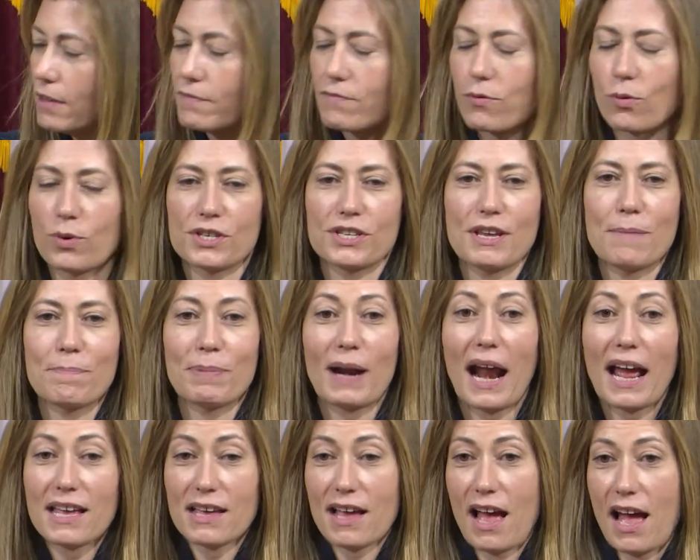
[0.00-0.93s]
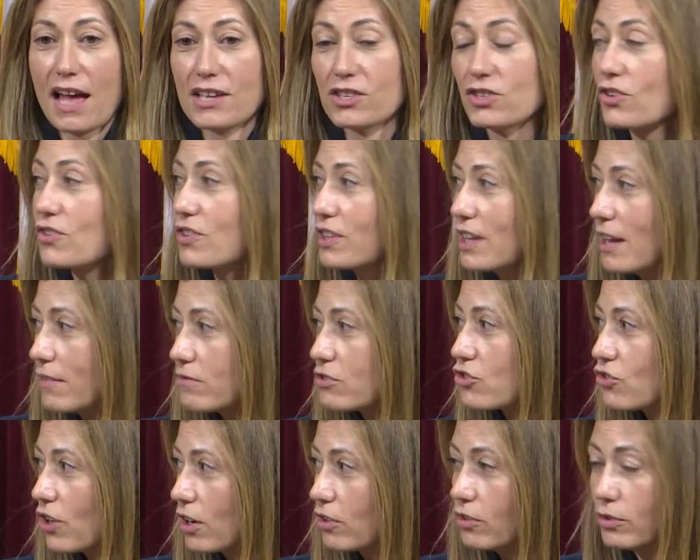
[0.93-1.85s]
enforce it. But I, I certainly have
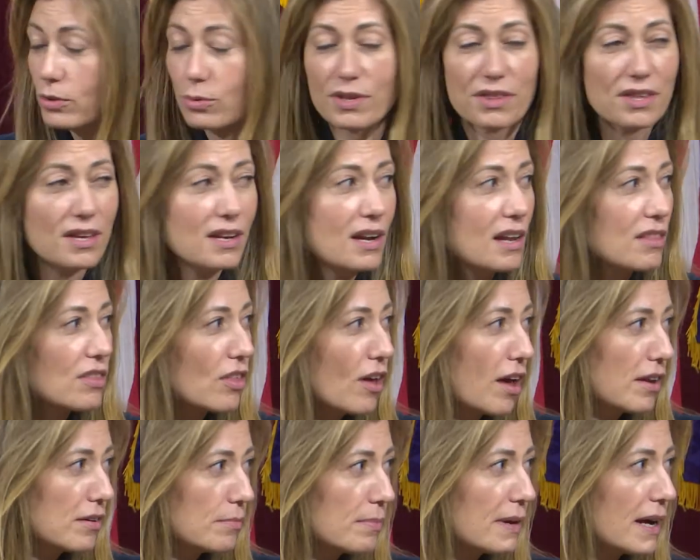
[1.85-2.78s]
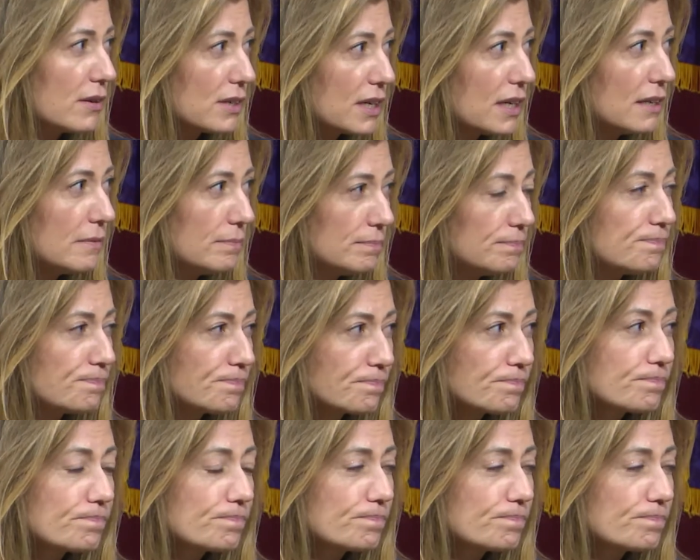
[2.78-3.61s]
struggled with it and thought about it. Mm-hmm.